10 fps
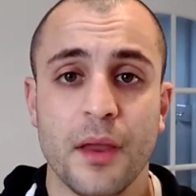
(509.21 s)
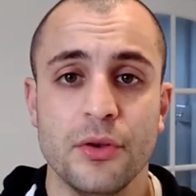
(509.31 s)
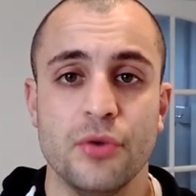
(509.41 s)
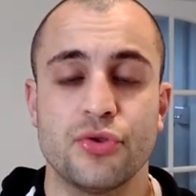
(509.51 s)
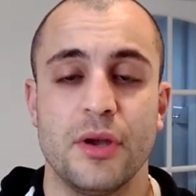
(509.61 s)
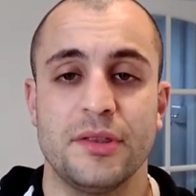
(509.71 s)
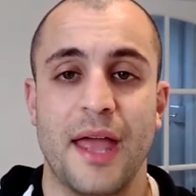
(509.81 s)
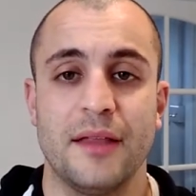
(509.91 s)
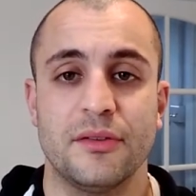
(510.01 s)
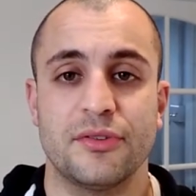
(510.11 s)

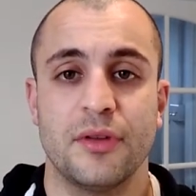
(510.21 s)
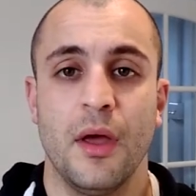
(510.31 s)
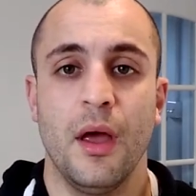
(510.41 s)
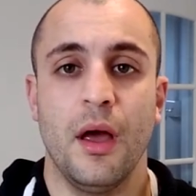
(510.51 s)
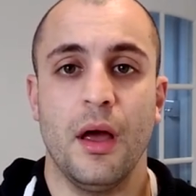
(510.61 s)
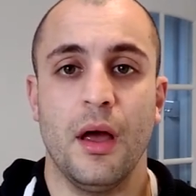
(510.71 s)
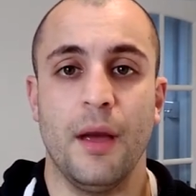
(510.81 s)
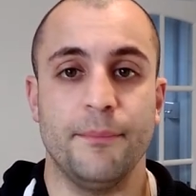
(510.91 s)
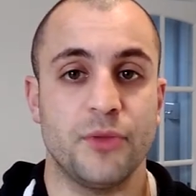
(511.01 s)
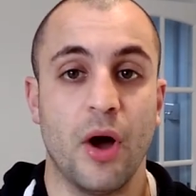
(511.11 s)
nutrient-dense
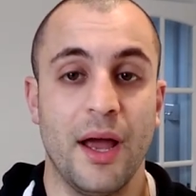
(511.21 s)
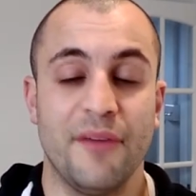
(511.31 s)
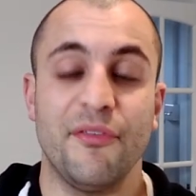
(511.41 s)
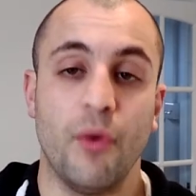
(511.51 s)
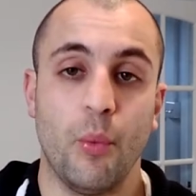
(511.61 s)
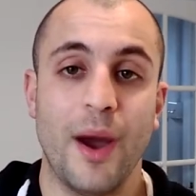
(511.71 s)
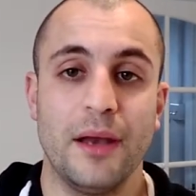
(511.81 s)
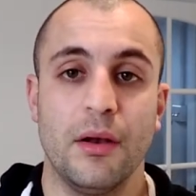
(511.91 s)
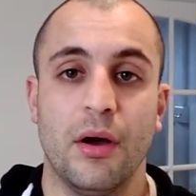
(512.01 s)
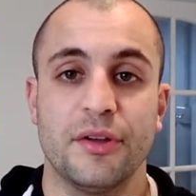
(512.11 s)
Um, diet for
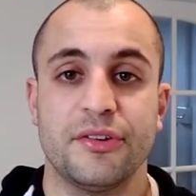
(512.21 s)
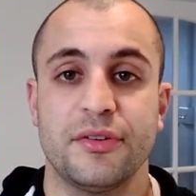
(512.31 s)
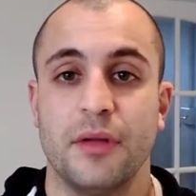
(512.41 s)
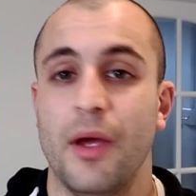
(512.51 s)
weight loss.